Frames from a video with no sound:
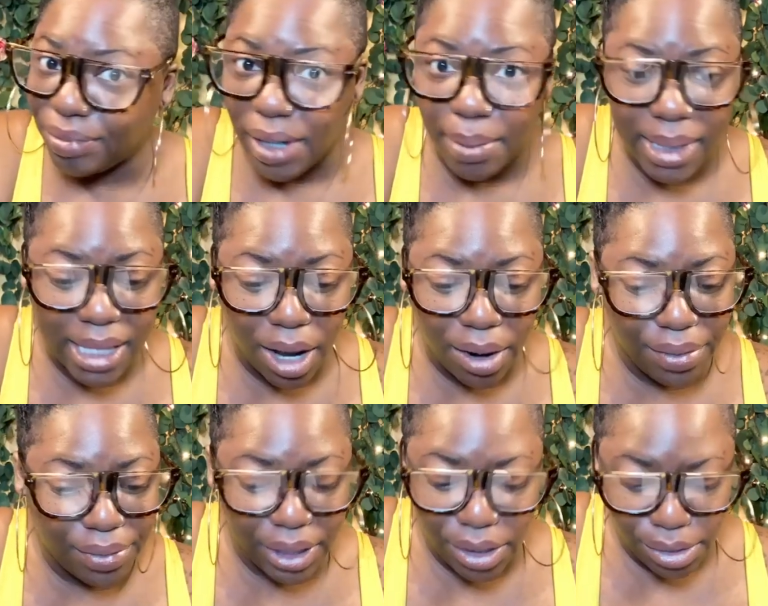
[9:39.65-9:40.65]
I'm sorry
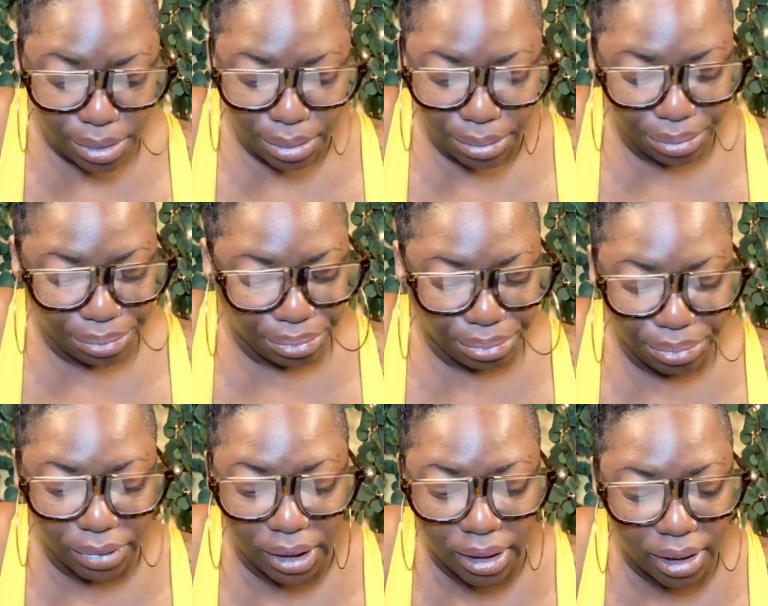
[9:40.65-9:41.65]
for you.
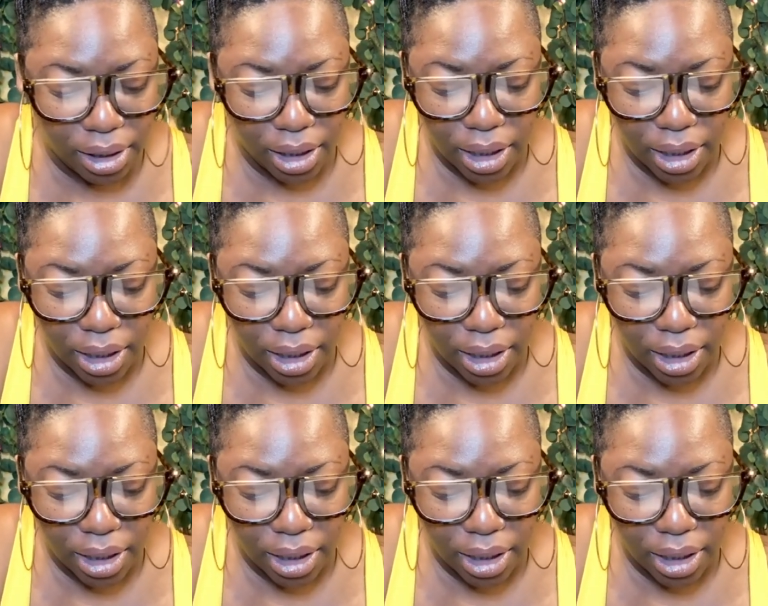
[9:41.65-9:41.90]
I'm